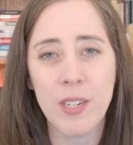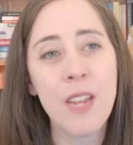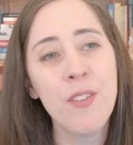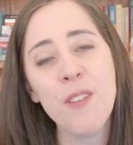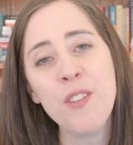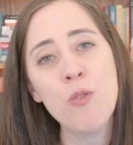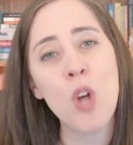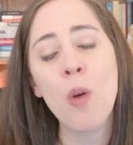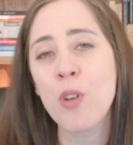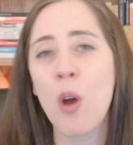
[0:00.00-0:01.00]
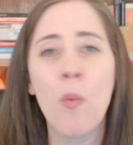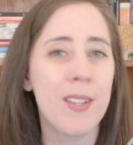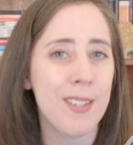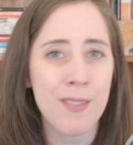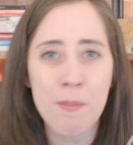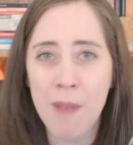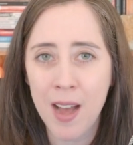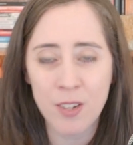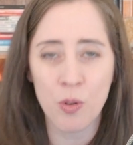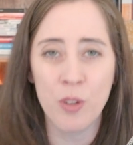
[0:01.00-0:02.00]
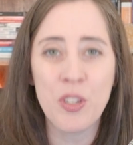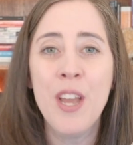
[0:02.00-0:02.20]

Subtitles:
Even if you don't know what's in the modules,